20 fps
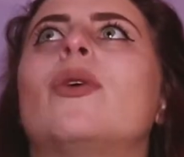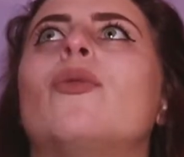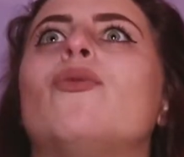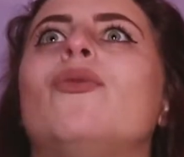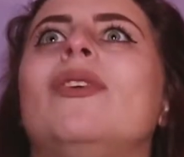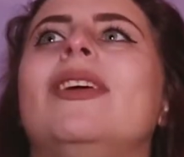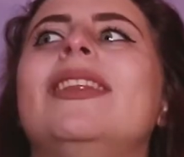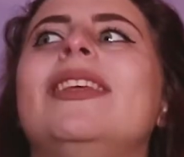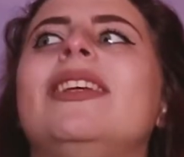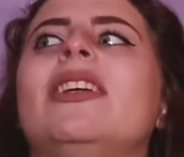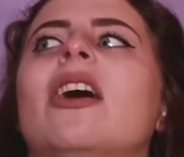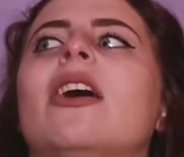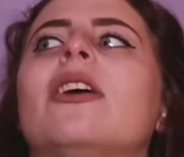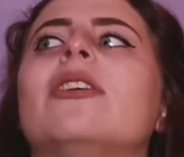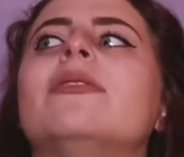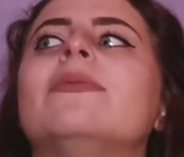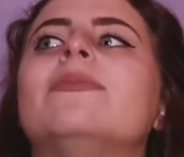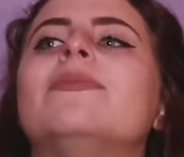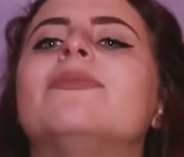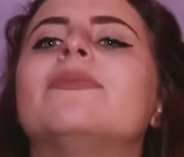really young.
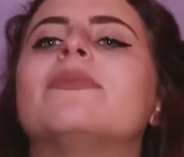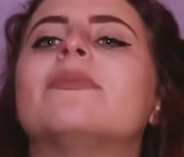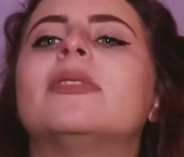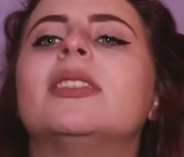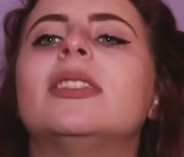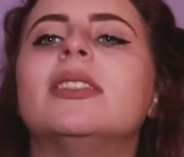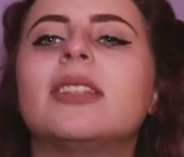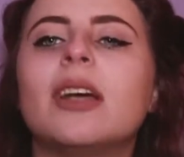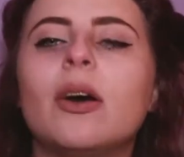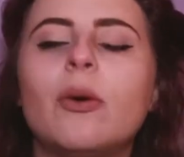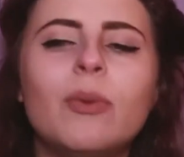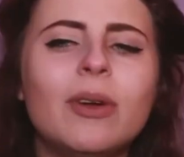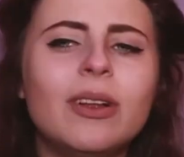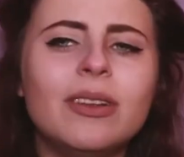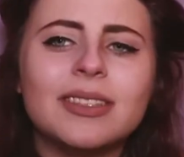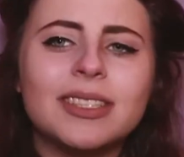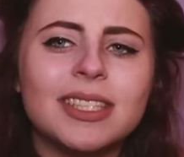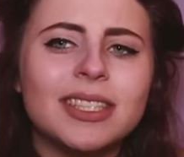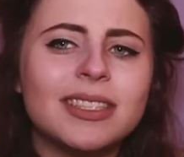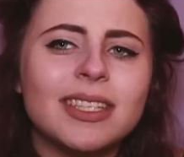Since
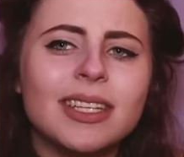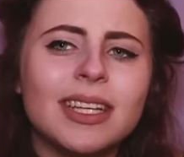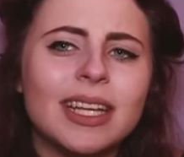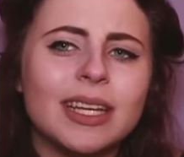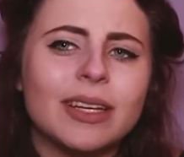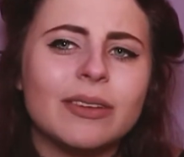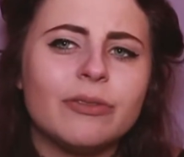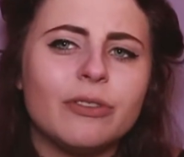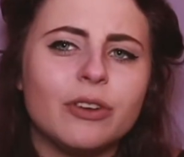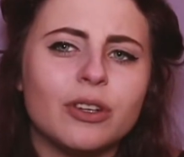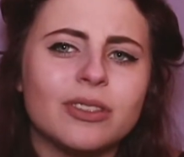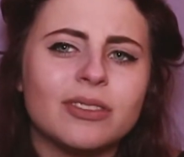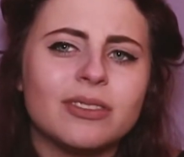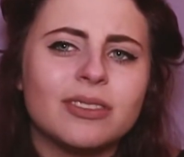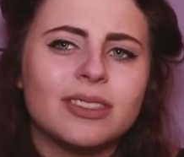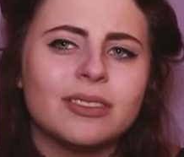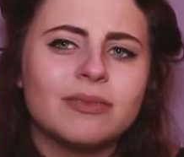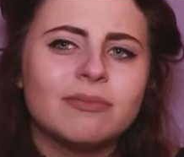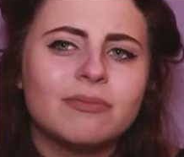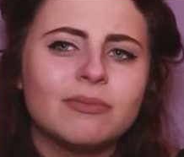I like
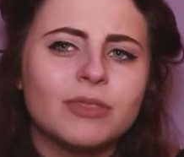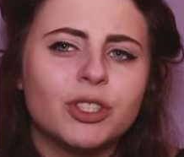first